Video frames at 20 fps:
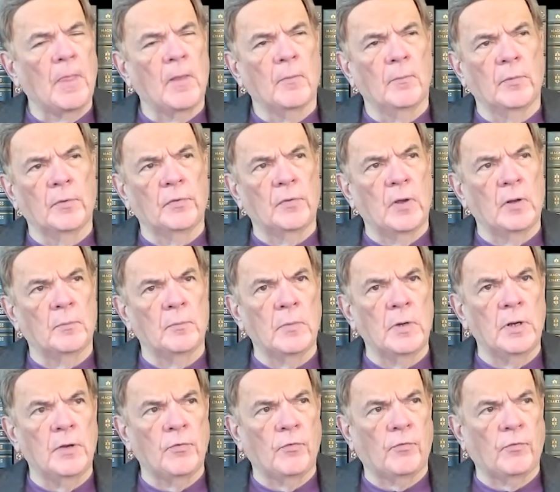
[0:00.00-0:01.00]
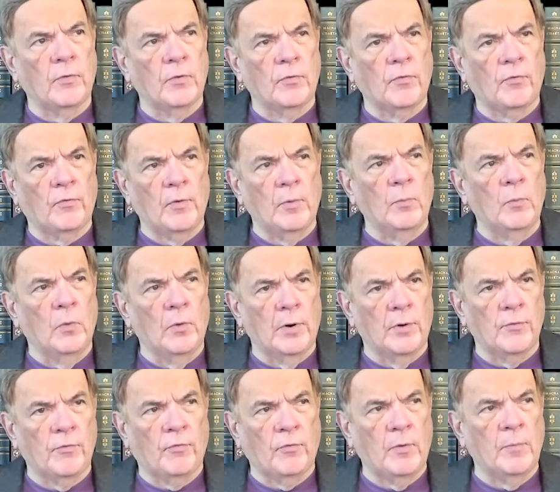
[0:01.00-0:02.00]
But that means that
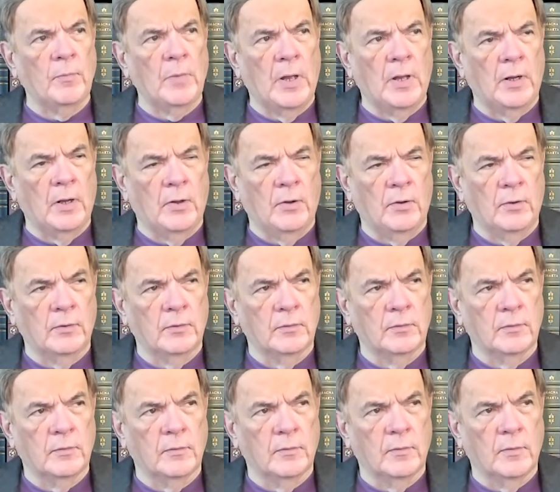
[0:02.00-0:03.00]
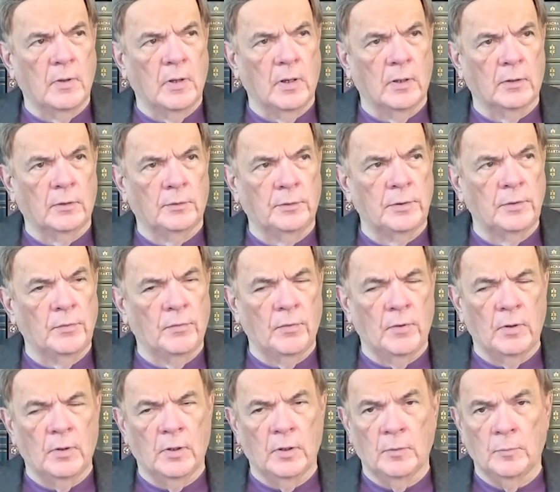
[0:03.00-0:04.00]
somewhere, somehow, a clean
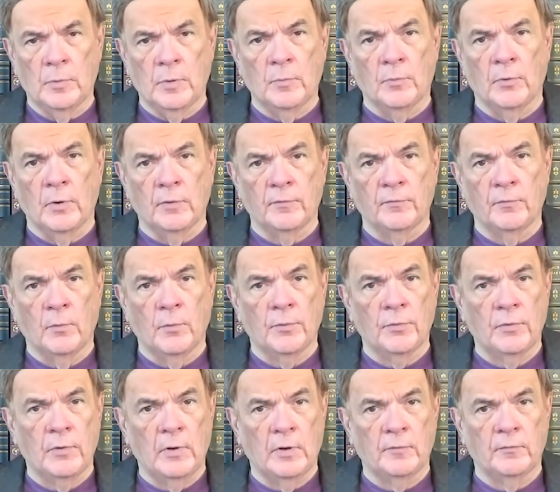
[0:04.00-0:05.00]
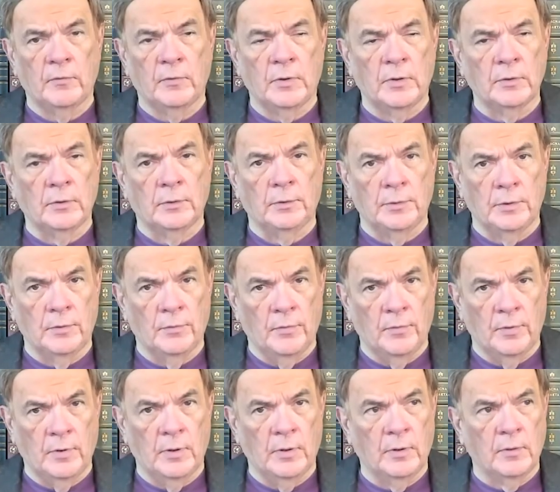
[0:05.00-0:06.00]
thing can be brought forth out of an unclean
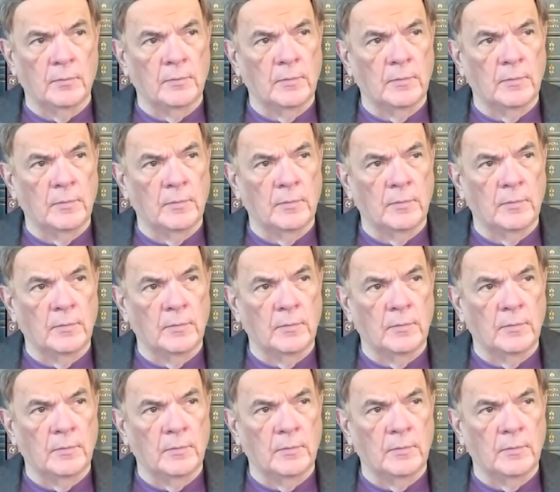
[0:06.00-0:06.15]
thing.